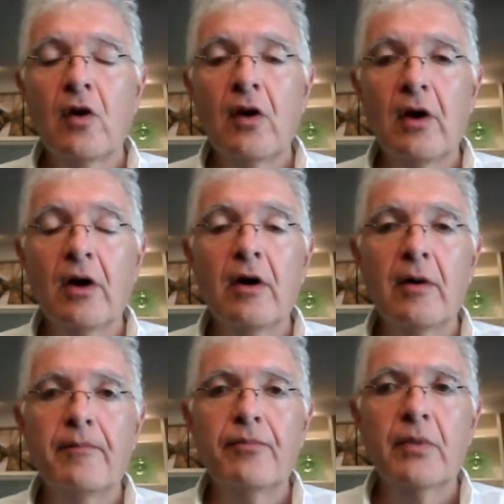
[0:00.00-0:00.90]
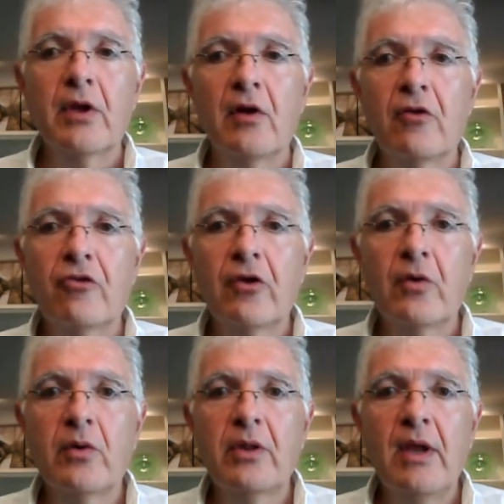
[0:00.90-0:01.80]

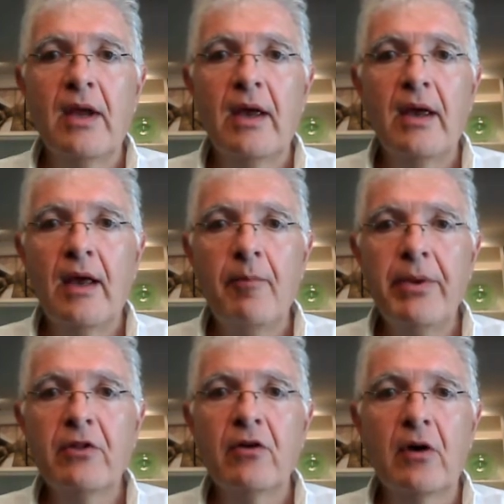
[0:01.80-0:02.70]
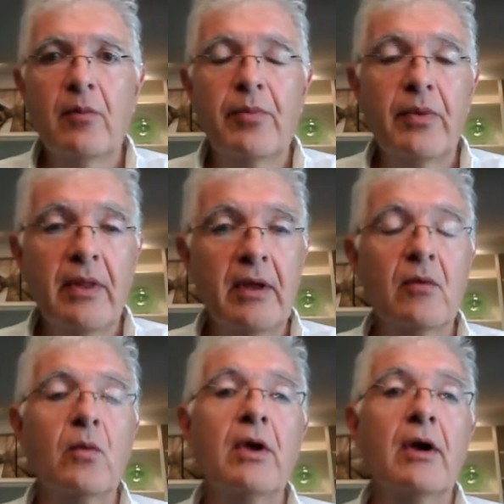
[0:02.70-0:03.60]
So the epitope
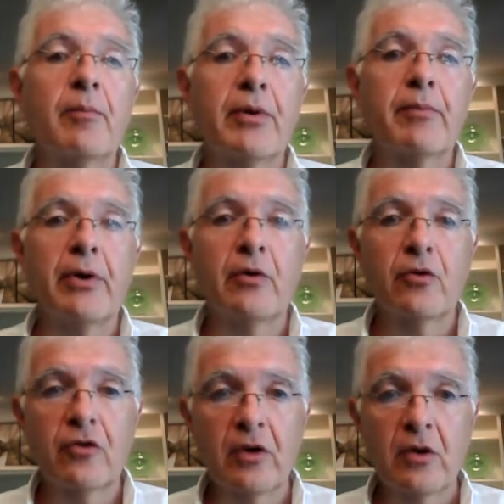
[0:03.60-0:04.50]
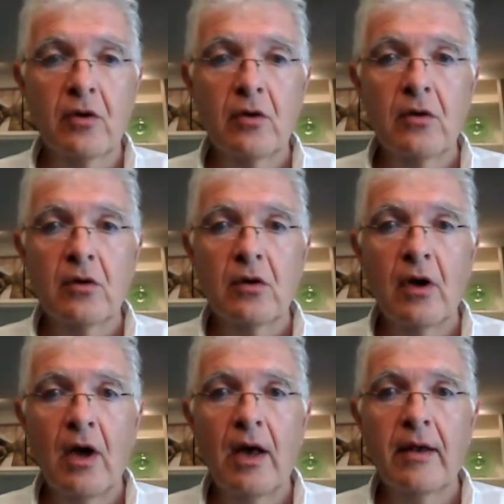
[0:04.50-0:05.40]
that we are proposing
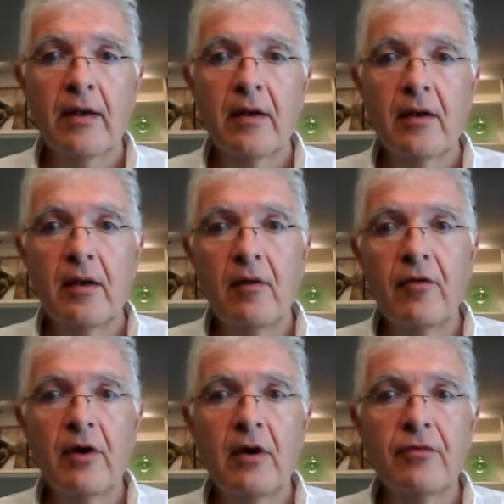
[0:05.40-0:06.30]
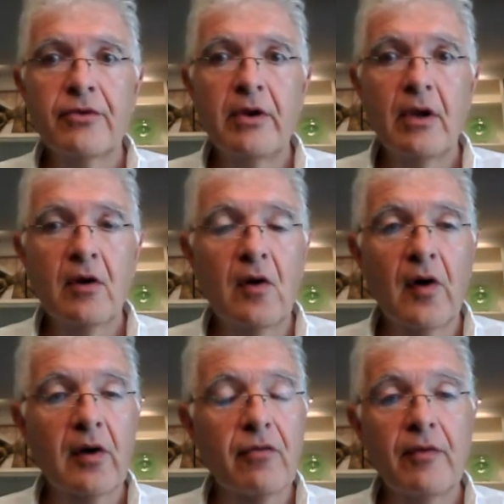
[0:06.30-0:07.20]
has evolved in the
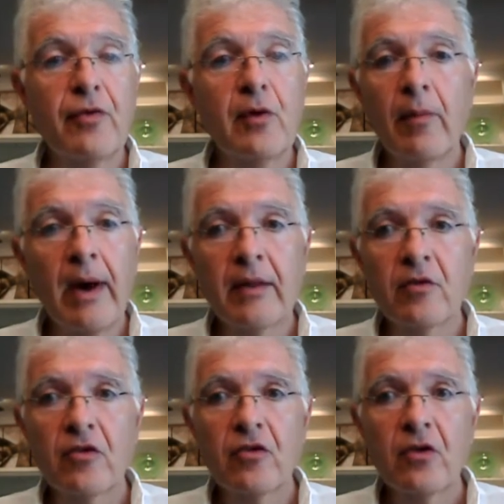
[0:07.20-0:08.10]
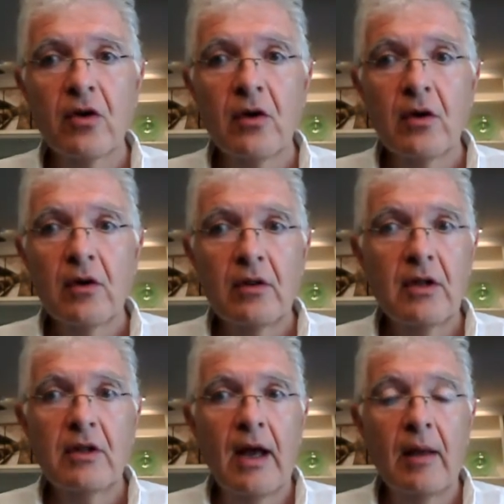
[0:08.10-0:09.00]
course of a few months, the
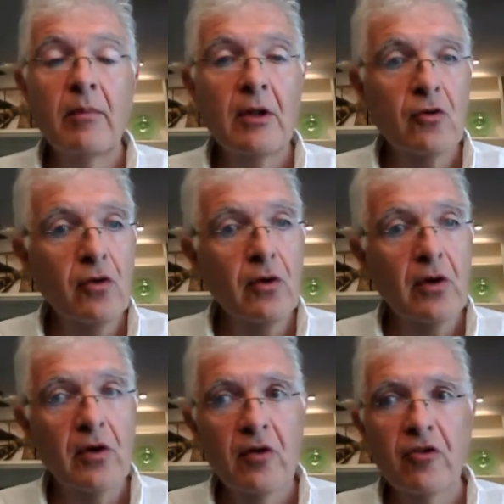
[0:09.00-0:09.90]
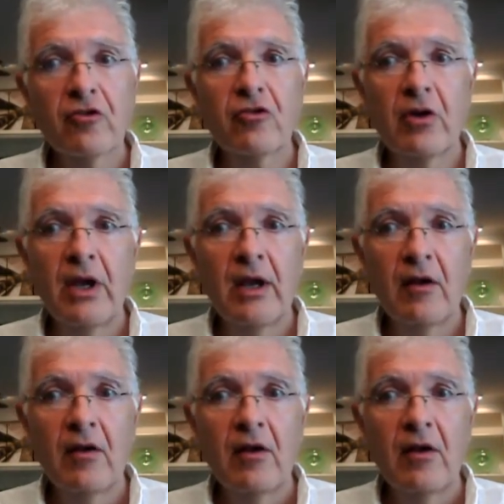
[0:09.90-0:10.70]
time it took strain